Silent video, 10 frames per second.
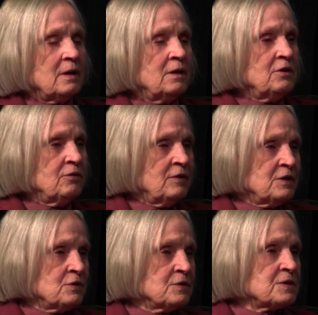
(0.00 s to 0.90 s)

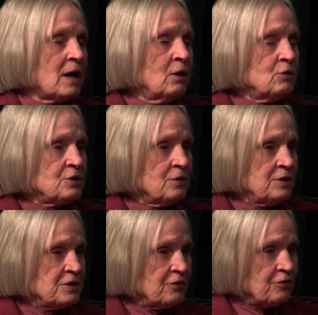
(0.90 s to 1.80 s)
individuals out to
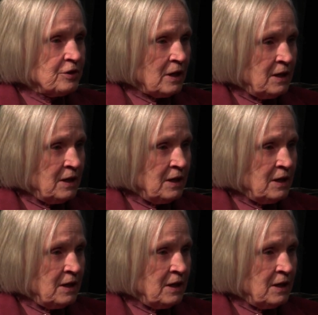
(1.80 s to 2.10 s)
the different